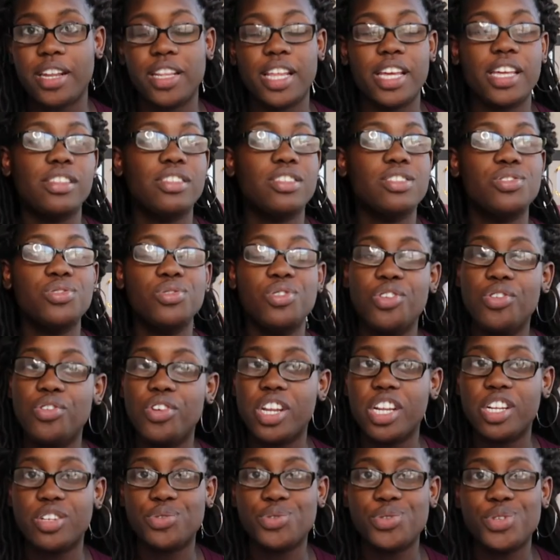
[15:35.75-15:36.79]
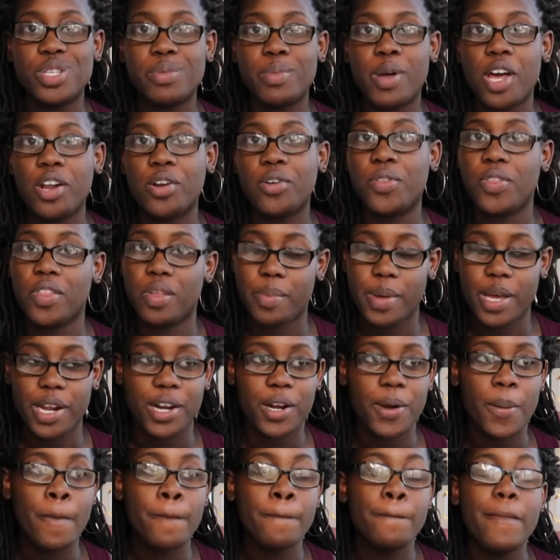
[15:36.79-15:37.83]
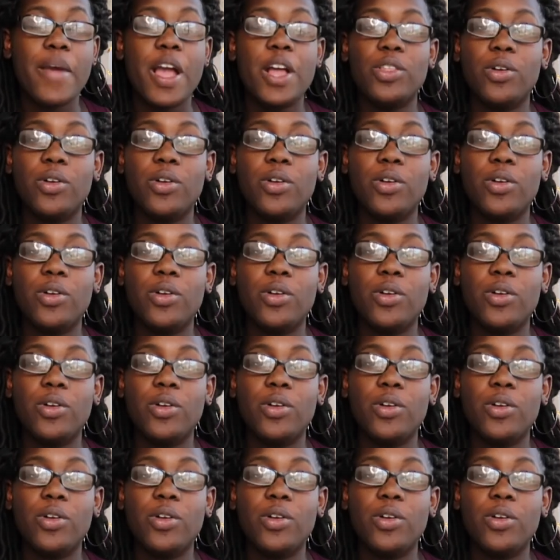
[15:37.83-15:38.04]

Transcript: Like, the sooner you can introduce a bottle, the better. And